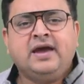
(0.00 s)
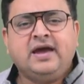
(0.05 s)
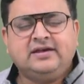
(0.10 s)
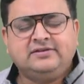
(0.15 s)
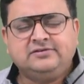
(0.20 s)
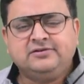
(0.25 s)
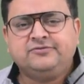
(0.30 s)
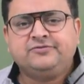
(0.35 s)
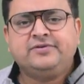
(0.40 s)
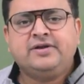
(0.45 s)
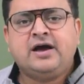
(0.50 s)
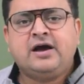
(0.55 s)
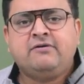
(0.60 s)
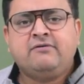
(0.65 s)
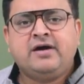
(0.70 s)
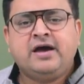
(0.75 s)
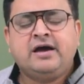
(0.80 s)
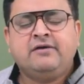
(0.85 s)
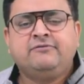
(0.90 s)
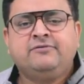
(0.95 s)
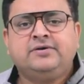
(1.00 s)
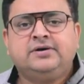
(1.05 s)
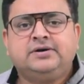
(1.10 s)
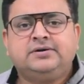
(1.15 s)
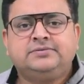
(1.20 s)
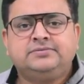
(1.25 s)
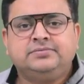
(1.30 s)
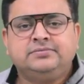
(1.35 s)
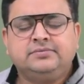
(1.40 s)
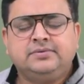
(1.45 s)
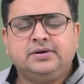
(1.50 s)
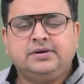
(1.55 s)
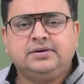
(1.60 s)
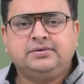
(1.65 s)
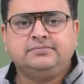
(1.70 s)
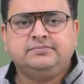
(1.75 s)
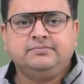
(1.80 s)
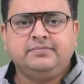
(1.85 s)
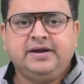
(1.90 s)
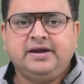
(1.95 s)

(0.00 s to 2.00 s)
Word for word: As of now, I have uh, uh,